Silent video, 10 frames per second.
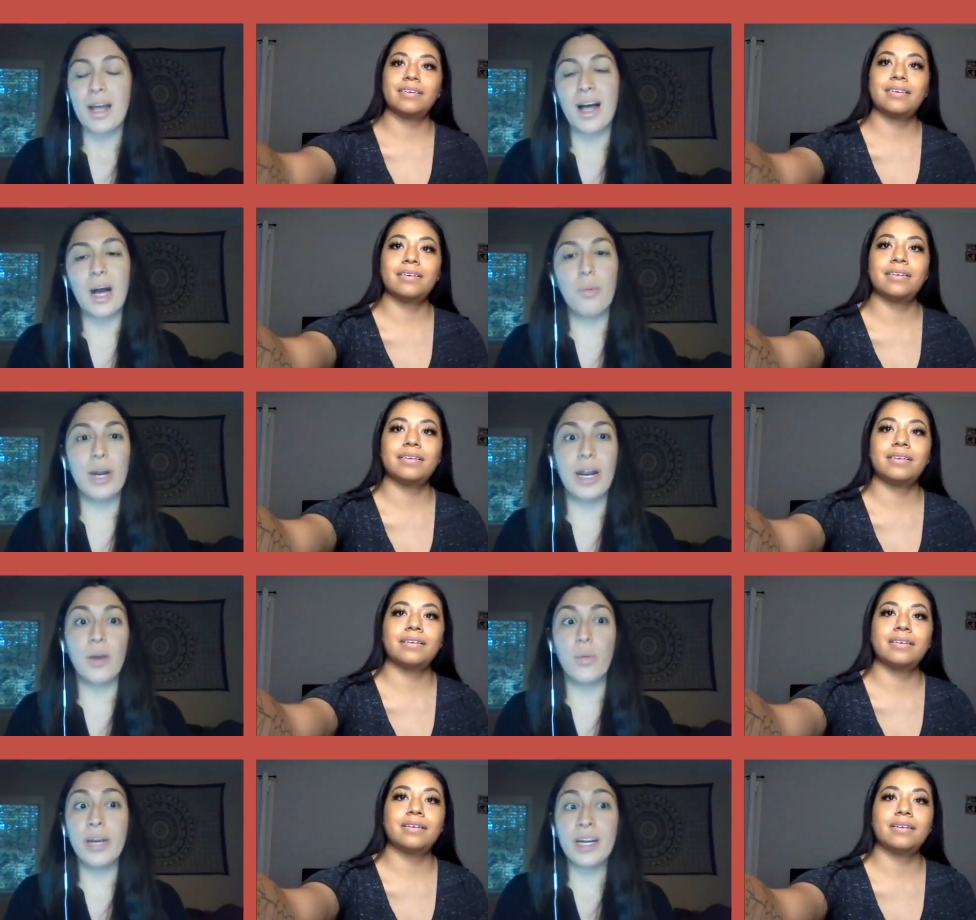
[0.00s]
Speaker 1: uh,
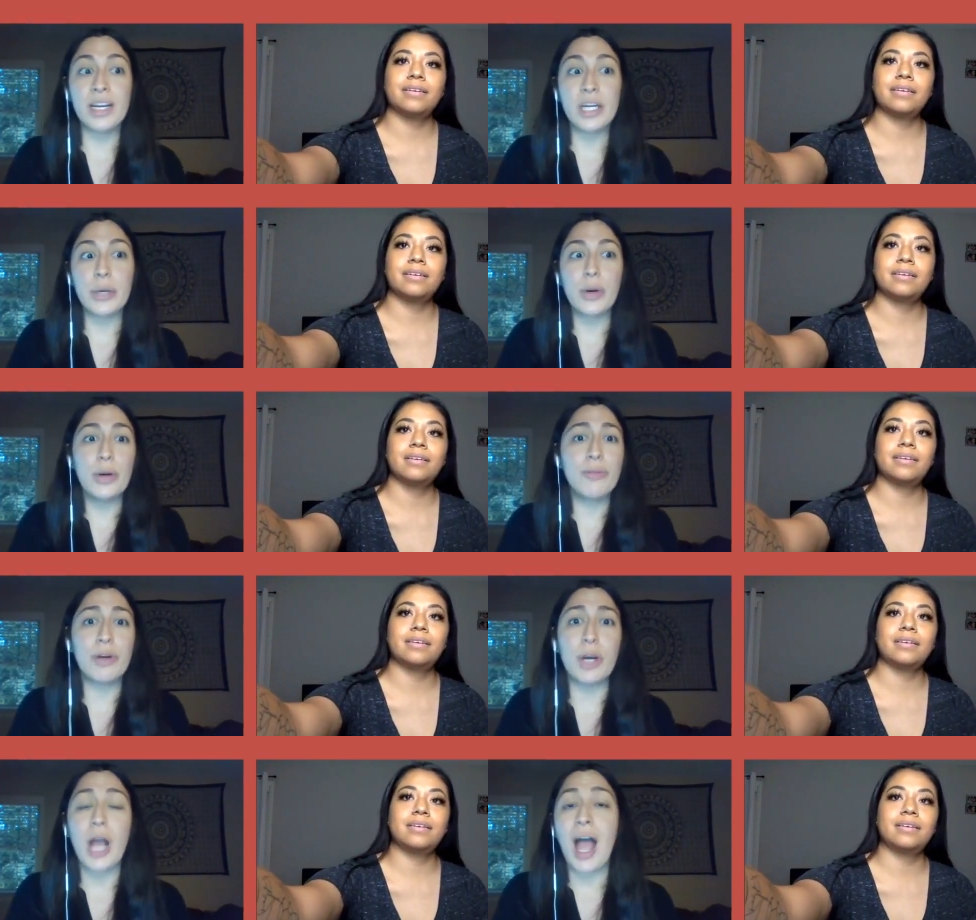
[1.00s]
where we are going to go
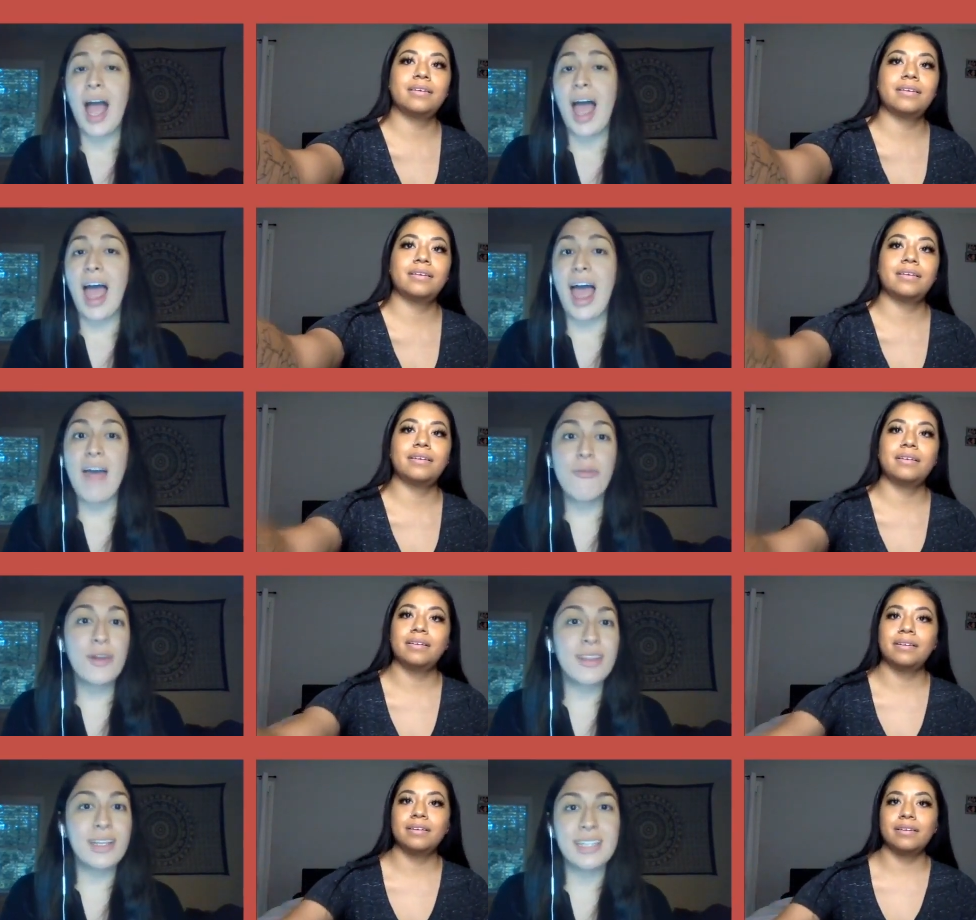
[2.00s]
over
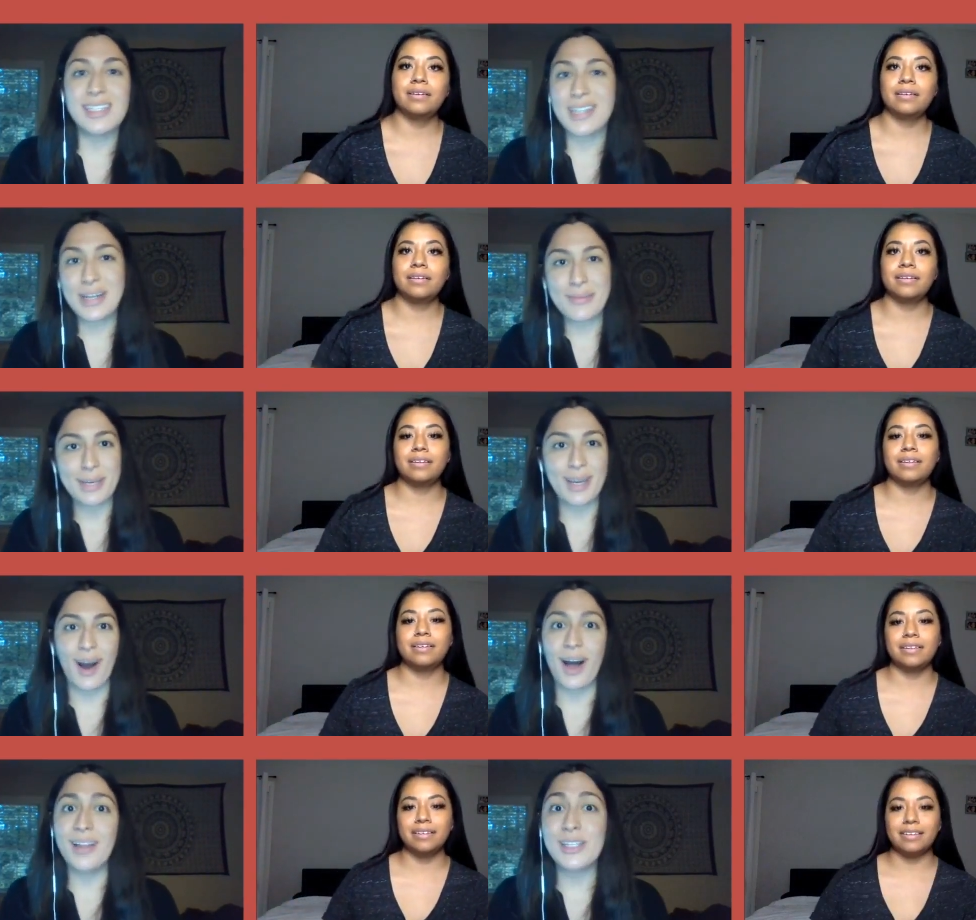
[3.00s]
everything that's going to be
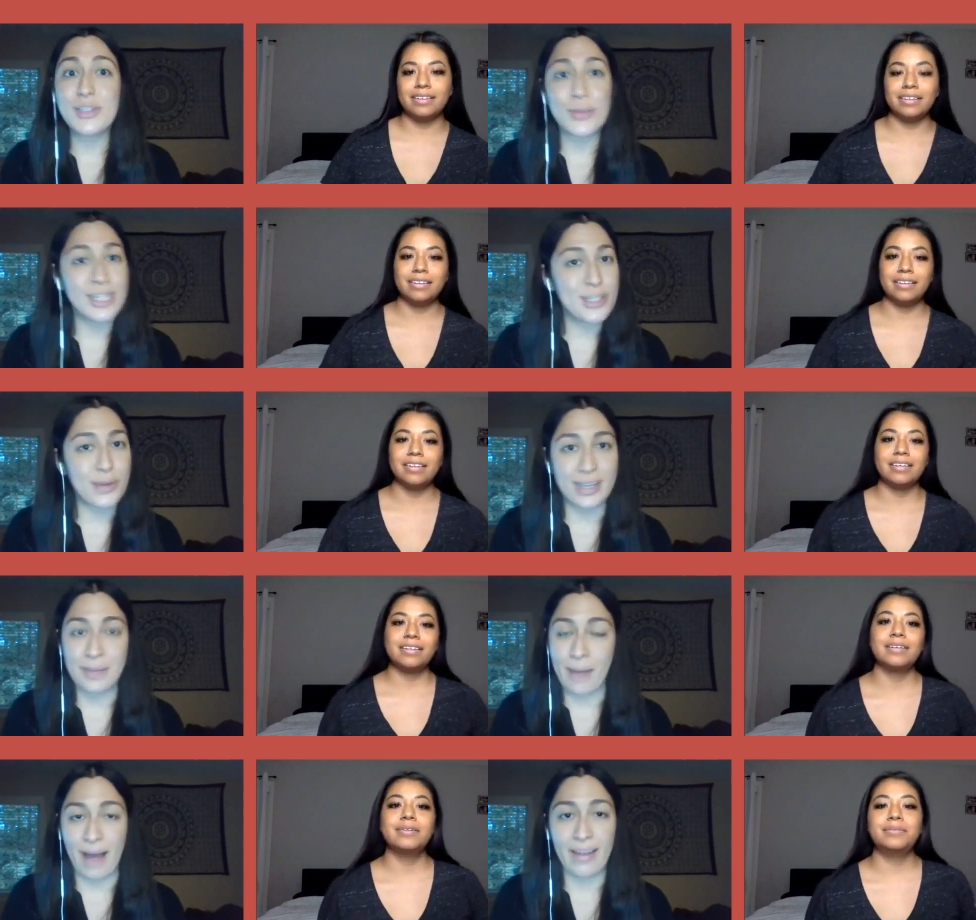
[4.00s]
on the
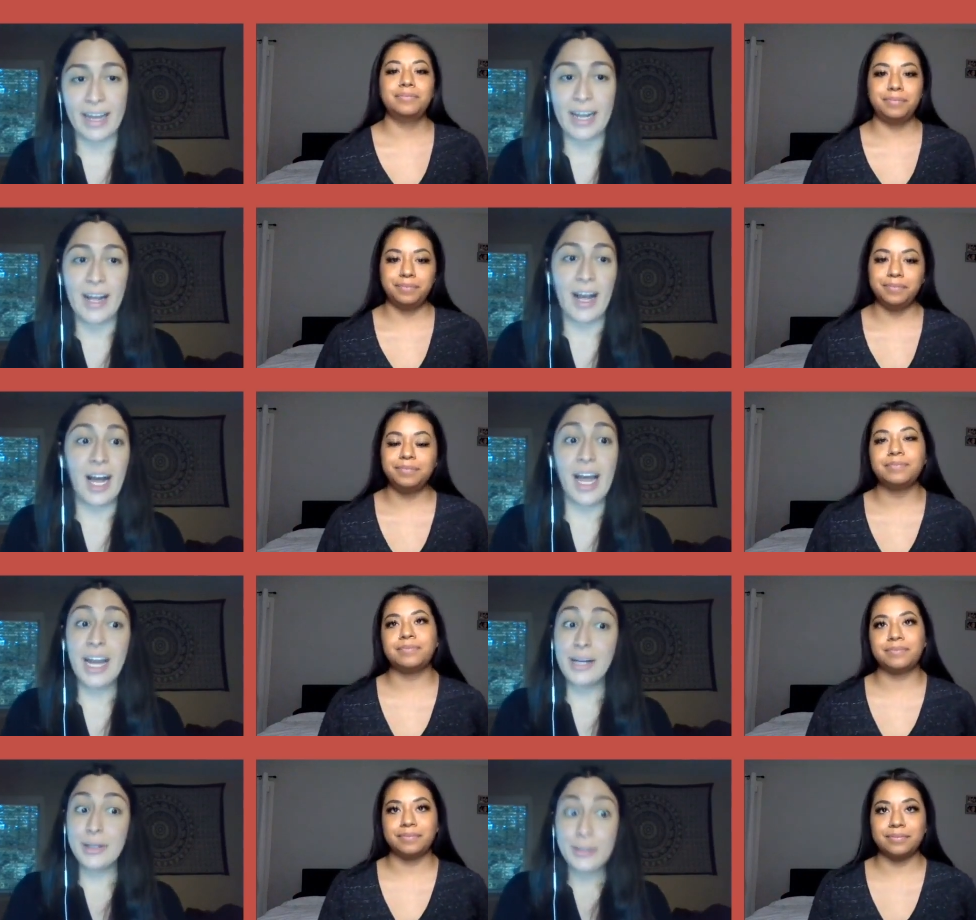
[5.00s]
2020 ballot, uh,
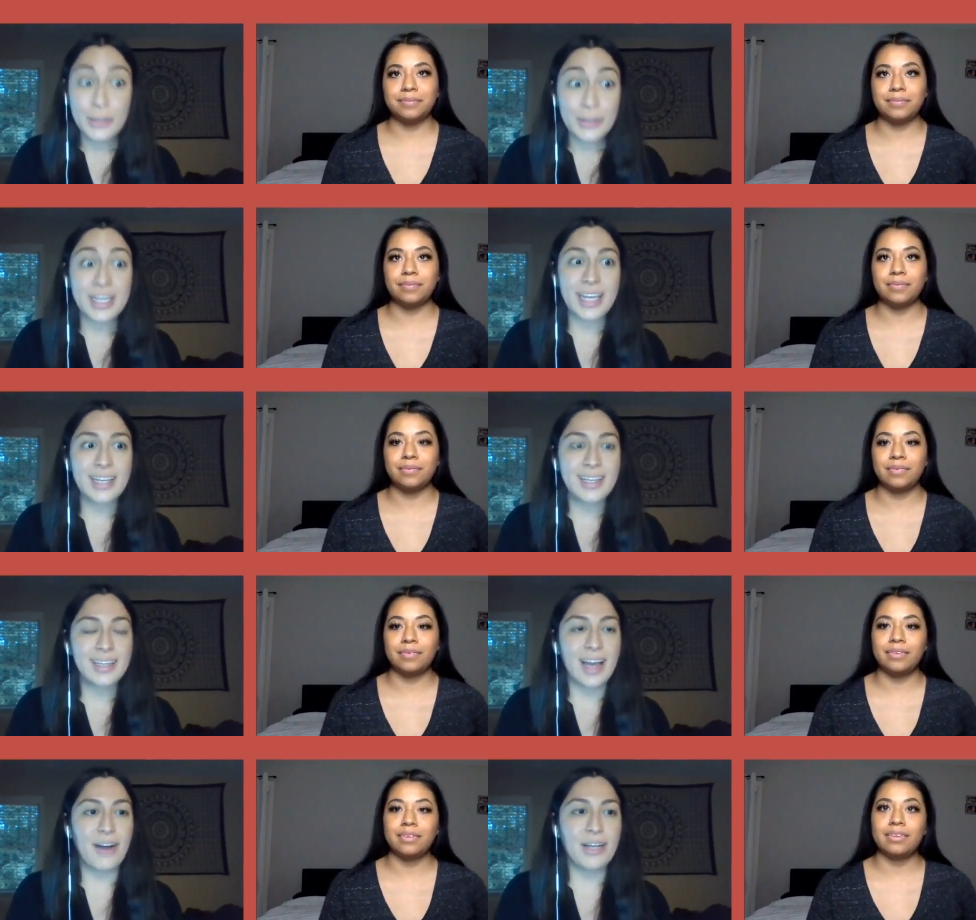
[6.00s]
including
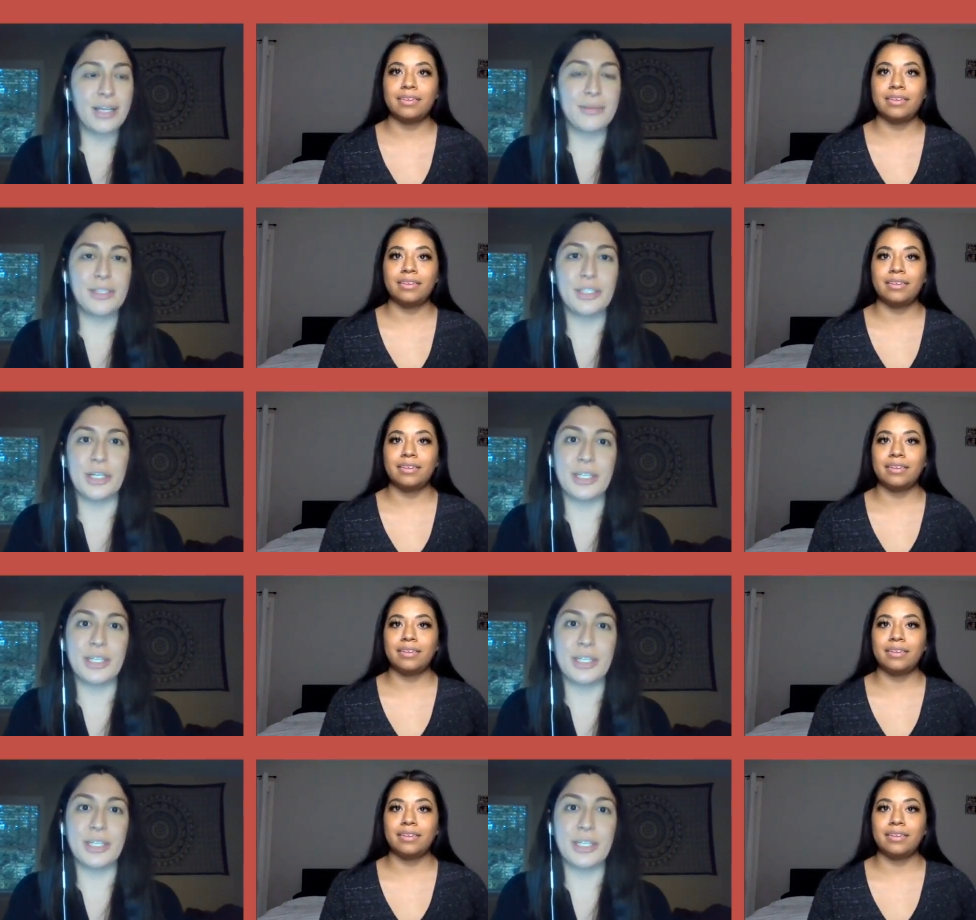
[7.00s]
county commissioner.